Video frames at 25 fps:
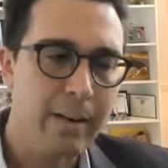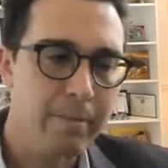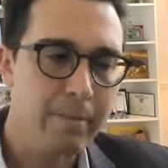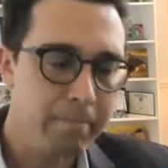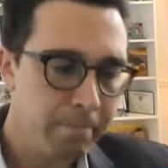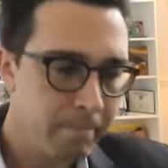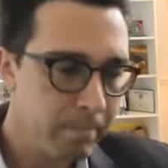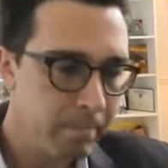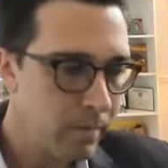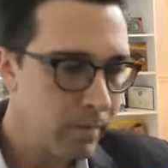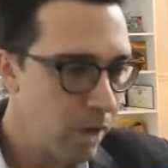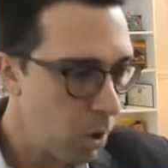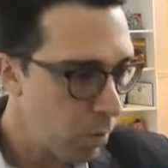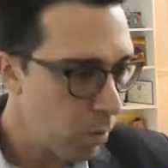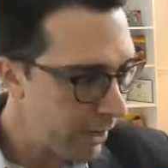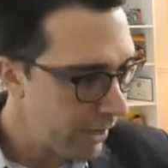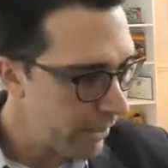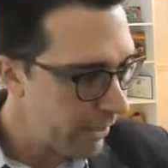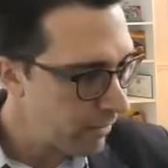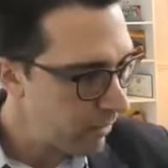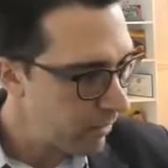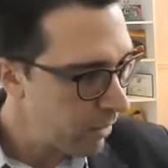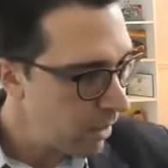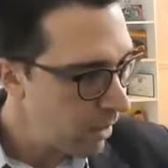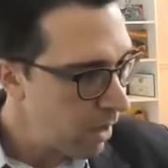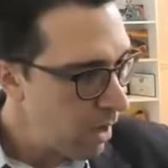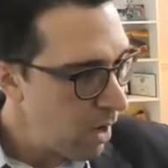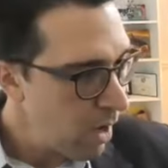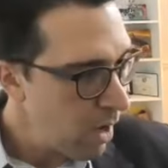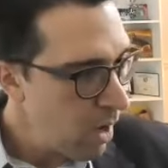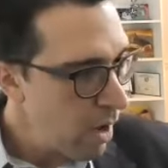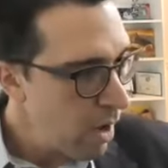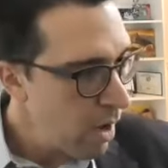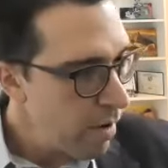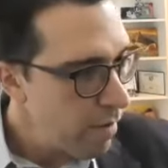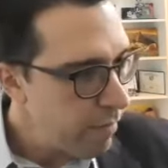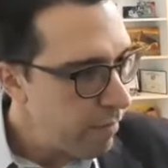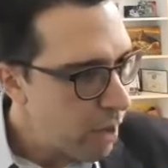it. Okay.
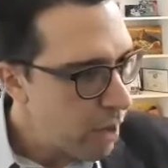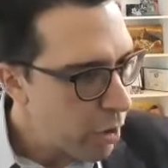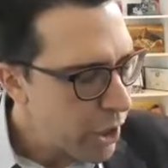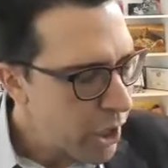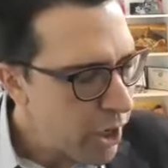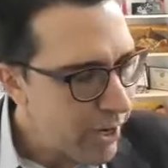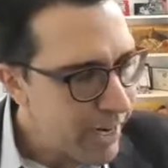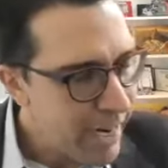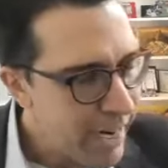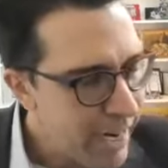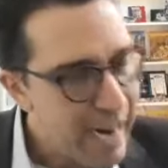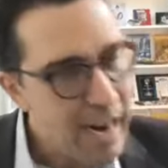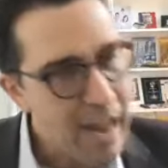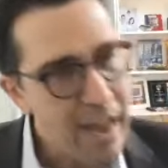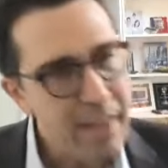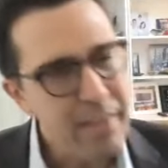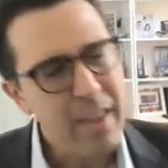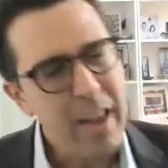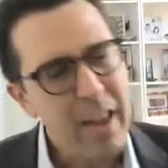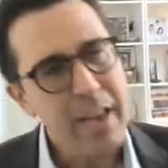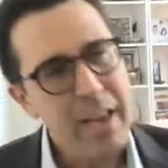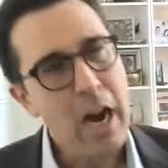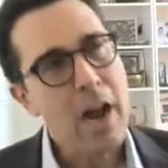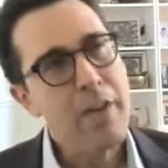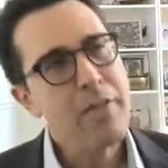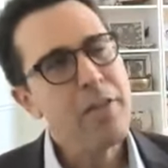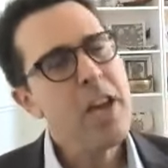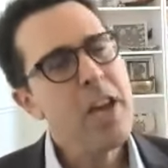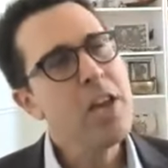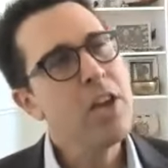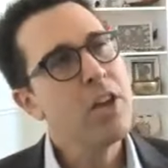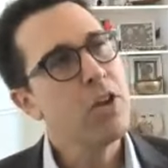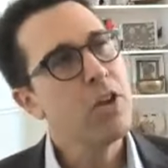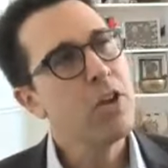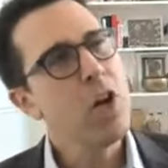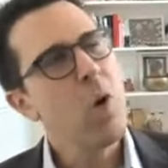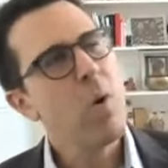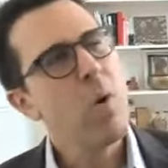Very good. And I, th- I
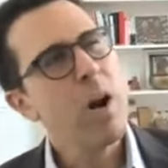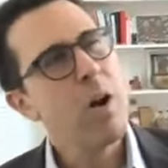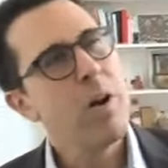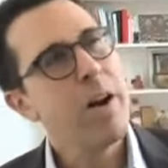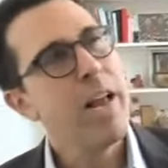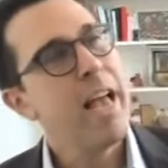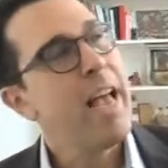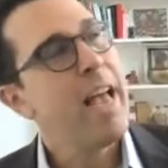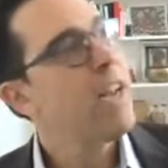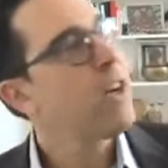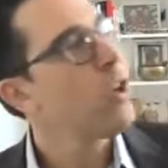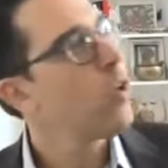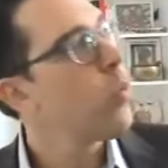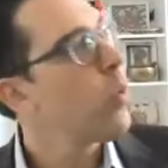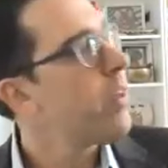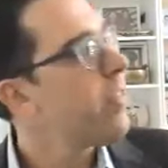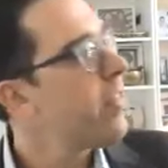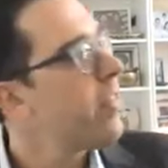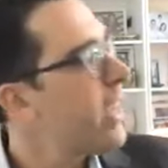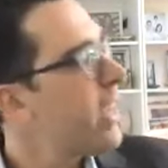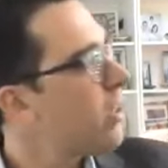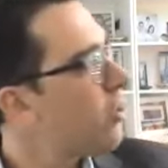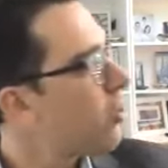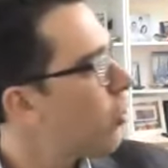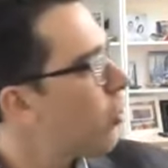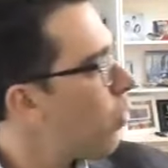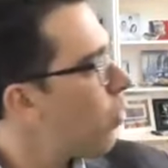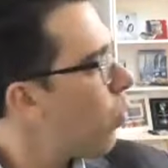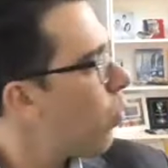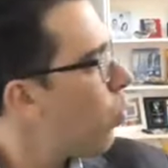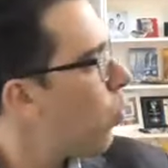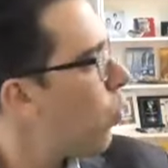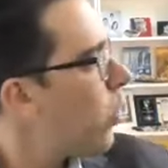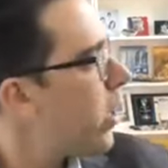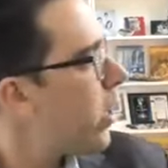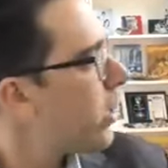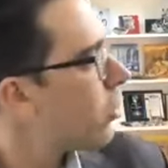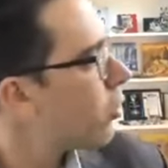think, you know, what I want to end with is,
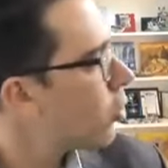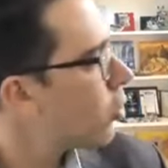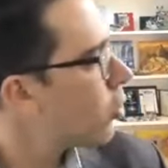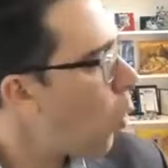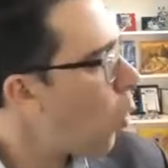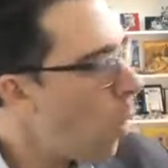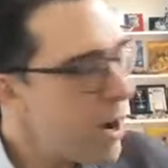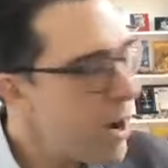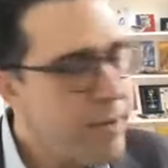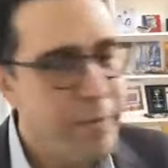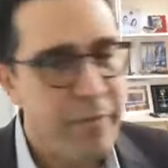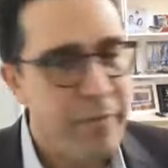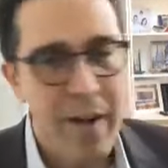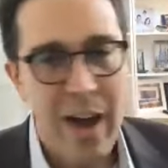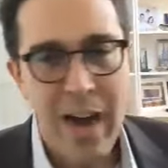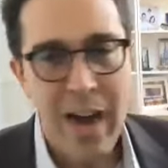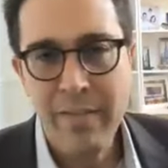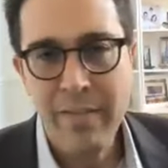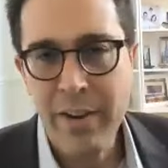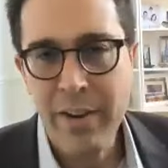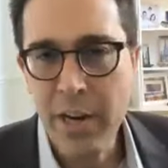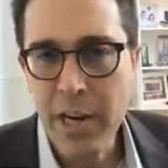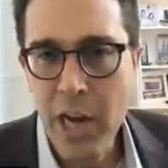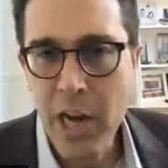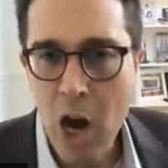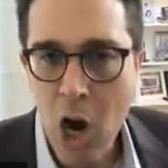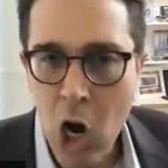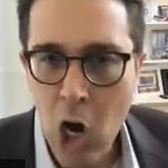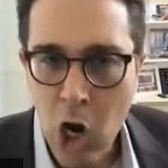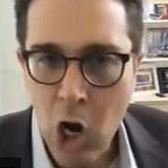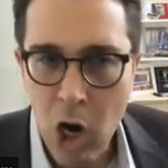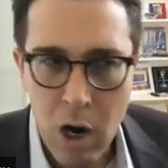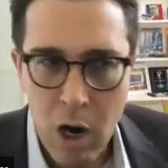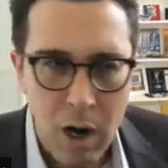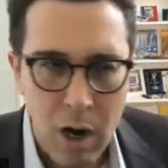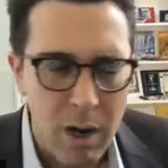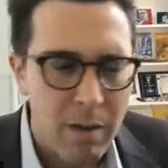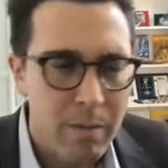is 25 and
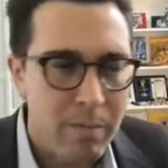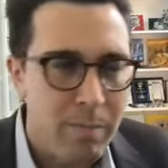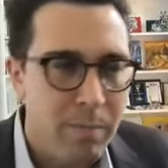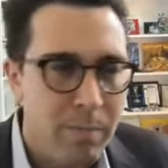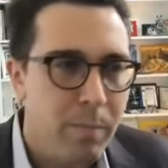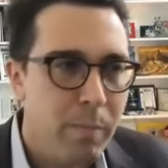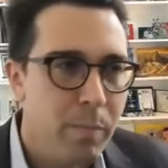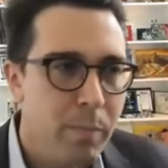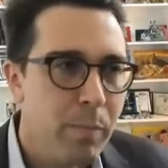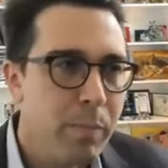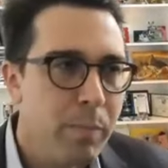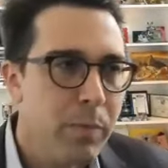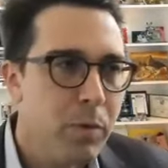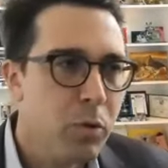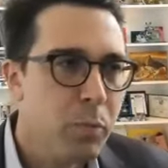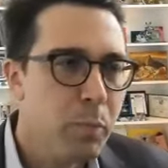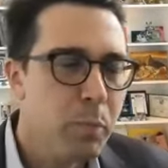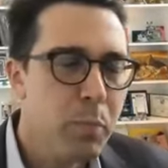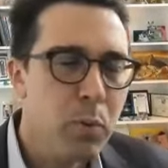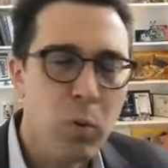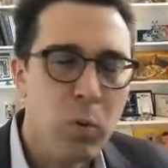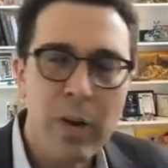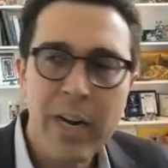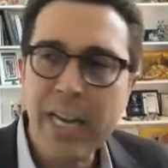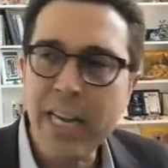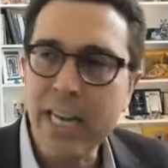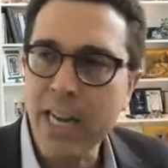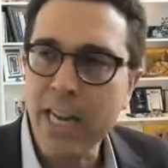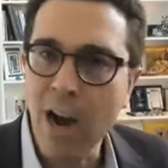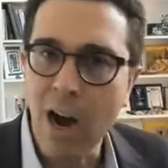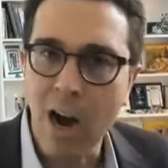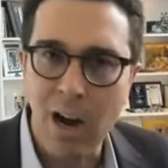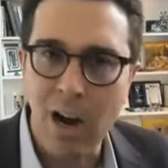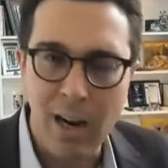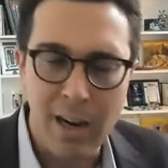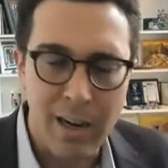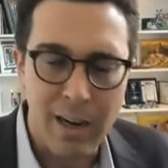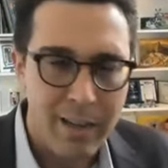younger, it's pretty
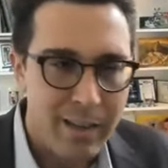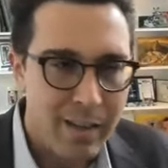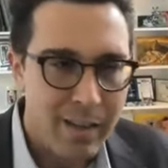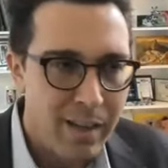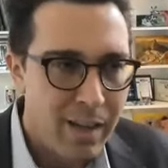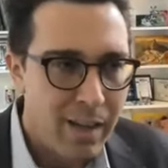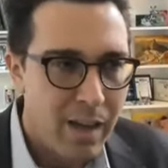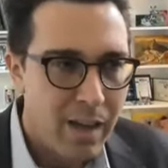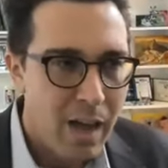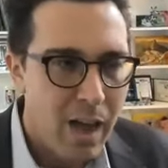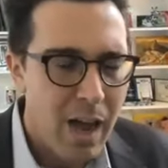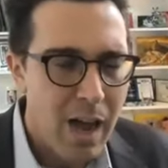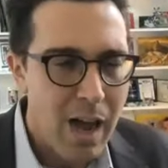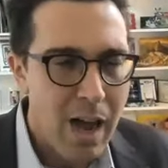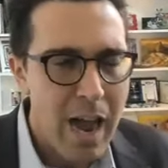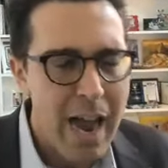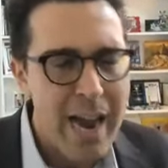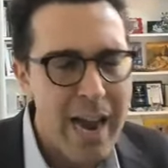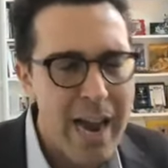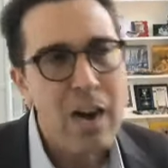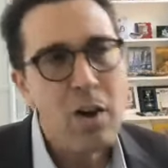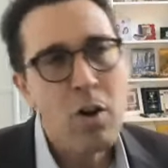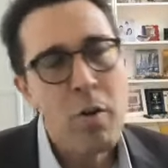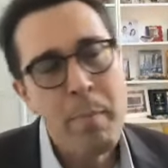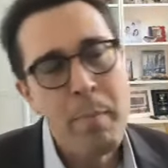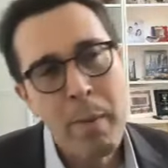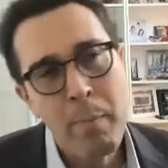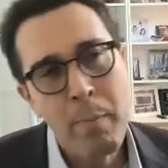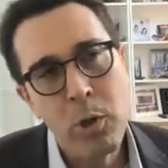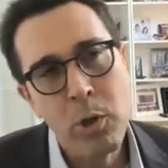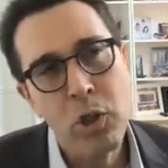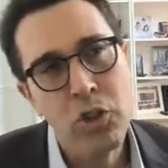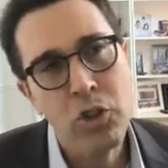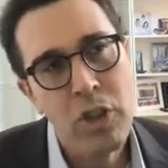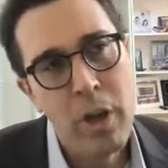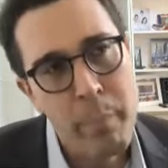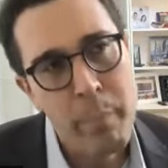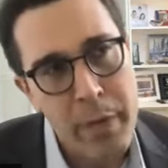young uh, and I remember
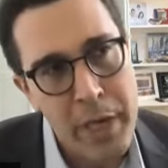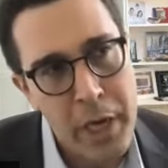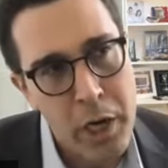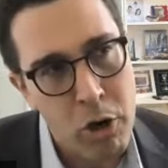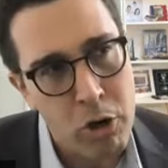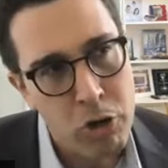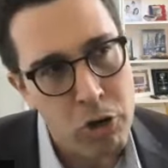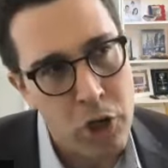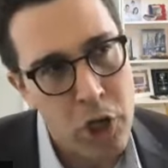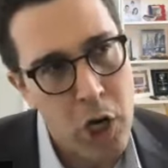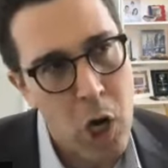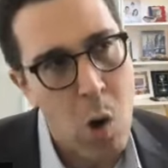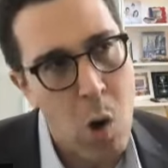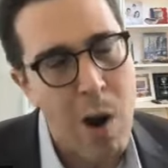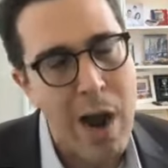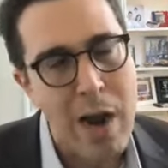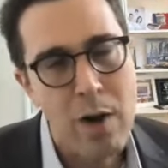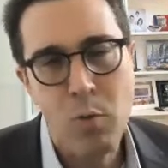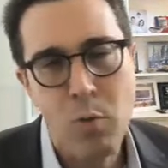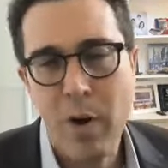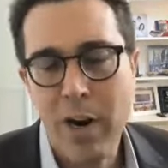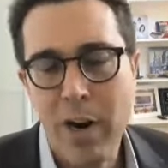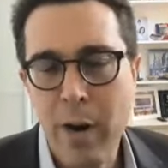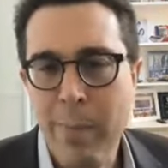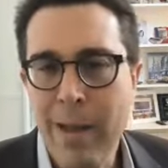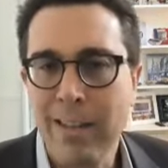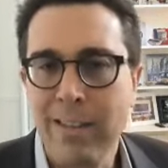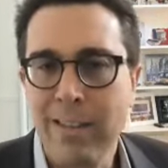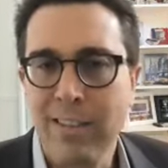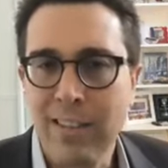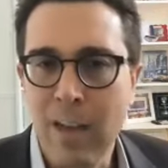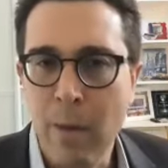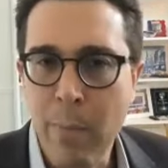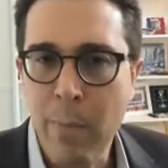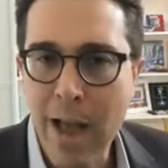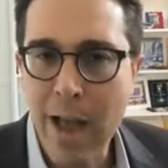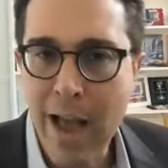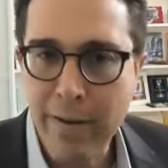some years ago, I read about
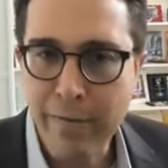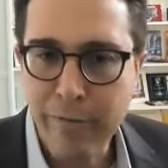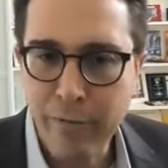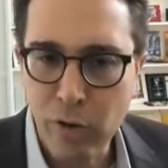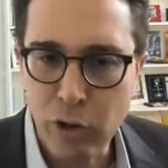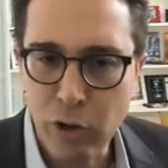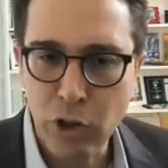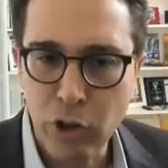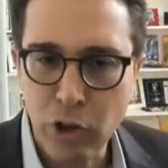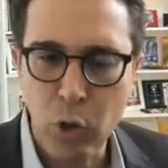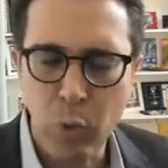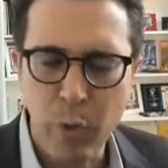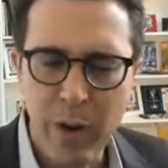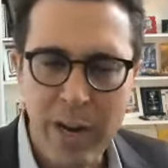some efforts to